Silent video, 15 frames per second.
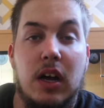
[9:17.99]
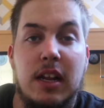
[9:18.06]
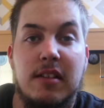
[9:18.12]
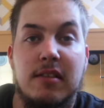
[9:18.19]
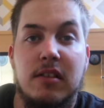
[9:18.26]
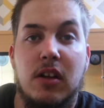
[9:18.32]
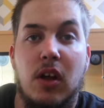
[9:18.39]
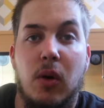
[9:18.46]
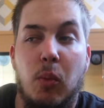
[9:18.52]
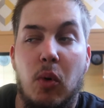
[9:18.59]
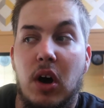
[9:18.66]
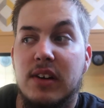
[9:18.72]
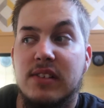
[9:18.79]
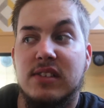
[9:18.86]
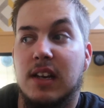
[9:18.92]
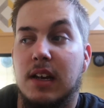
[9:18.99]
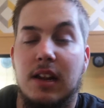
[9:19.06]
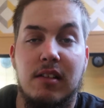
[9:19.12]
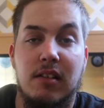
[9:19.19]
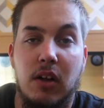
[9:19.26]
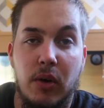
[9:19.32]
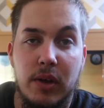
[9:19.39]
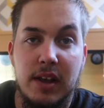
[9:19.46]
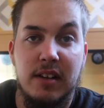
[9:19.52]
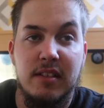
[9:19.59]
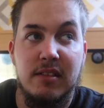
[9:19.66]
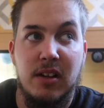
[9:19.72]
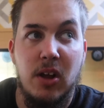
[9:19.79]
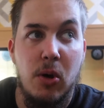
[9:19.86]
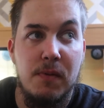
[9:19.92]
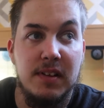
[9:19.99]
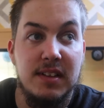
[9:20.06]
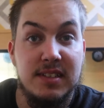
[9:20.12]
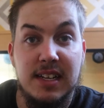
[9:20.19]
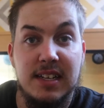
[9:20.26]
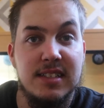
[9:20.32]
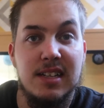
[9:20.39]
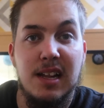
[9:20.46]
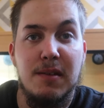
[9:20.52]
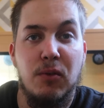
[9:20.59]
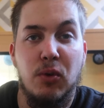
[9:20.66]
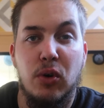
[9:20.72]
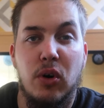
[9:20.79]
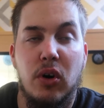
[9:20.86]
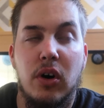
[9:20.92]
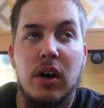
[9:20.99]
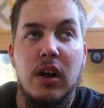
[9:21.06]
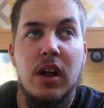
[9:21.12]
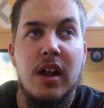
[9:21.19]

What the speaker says: He doesn't know what our skin is like. He doesn't know if it's sensitive or not.